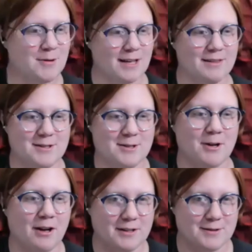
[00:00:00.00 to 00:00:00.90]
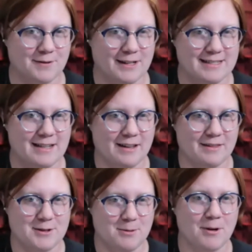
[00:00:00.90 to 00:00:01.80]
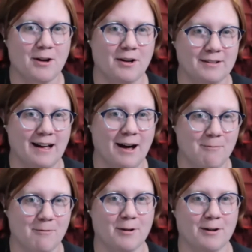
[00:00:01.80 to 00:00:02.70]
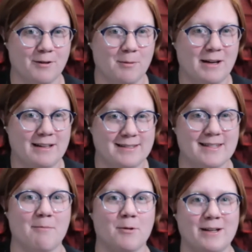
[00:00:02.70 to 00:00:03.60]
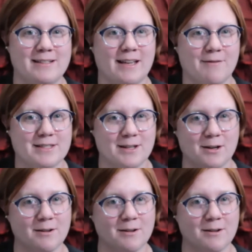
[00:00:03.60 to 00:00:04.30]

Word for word: on the Zoom call is free to stay on the Zoom call um, for a few minutes. I'm going to give us a